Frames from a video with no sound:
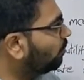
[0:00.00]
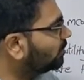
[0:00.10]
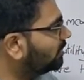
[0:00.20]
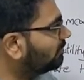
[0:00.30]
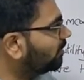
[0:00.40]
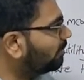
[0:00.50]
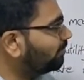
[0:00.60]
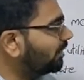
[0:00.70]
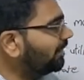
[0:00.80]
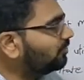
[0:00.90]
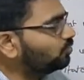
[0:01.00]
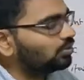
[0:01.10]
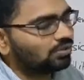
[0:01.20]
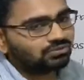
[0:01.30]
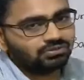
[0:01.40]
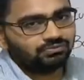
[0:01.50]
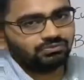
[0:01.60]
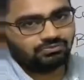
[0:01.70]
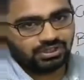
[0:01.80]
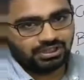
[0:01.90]
was developed in
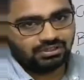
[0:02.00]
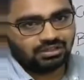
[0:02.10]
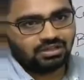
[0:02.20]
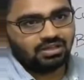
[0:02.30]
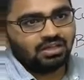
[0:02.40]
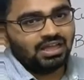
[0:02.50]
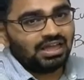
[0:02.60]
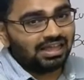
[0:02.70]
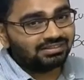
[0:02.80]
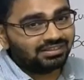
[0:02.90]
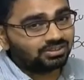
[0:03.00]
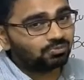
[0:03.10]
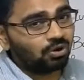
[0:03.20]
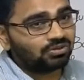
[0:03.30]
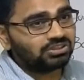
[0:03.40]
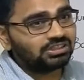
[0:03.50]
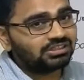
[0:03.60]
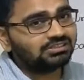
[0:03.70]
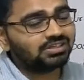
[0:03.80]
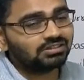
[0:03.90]
2015 and this
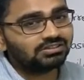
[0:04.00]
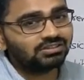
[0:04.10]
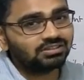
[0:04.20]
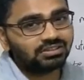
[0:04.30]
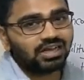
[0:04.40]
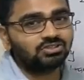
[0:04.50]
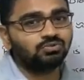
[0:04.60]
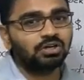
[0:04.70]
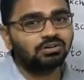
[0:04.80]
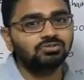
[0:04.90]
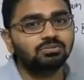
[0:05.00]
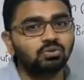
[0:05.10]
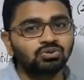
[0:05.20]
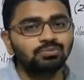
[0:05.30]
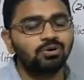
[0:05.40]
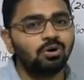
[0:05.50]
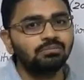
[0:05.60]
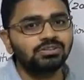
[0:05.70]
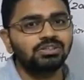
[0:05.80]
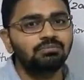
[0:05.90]
blockchain is considered as one of the most
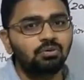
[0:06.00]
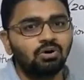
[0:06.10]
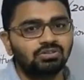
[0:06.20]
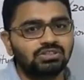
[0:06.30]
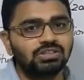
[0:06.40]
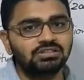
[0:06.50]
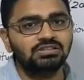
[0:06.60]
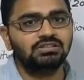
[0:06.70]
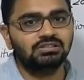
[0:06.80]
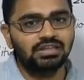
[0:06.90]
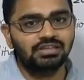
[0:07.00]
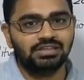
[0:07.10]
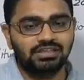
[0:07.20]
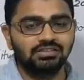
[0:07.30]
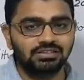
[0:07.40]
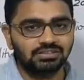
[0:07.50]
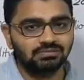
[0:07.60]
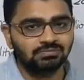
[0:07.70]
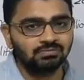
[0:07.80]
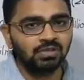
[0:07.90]
promising blockchains there is.
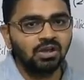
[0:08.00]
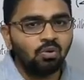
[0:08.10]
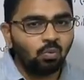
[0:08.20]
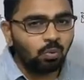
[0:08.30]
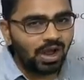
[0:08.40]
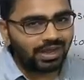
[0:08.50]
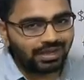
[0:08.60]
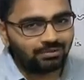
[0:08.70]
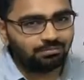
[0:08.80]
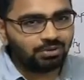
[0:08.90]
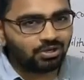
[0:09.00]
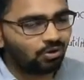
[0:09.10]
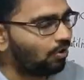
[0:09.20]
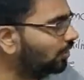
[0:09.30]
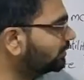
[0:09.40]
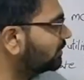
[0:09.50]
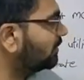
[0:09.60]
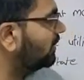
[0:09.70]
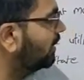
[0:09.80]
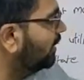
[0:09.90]
Why? Because